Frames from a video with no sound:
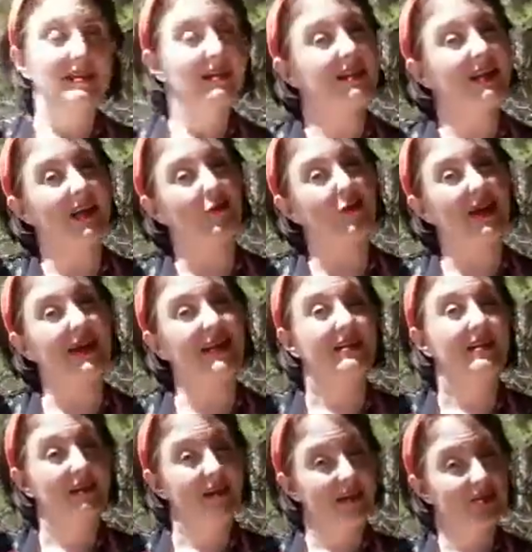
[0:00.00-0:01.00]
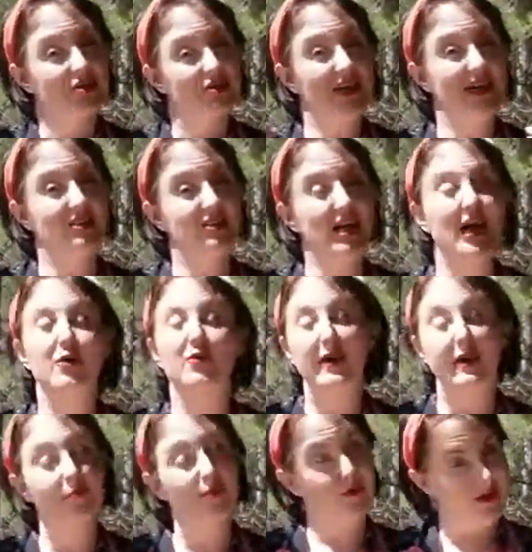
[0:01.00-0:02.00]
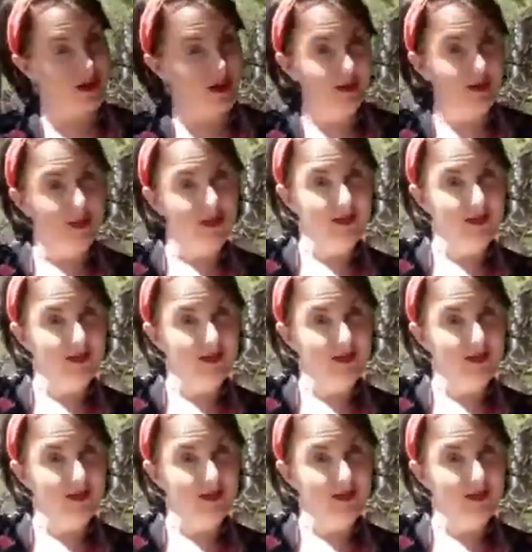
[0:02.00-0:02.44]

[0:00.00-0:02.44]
Can we change how we breathe?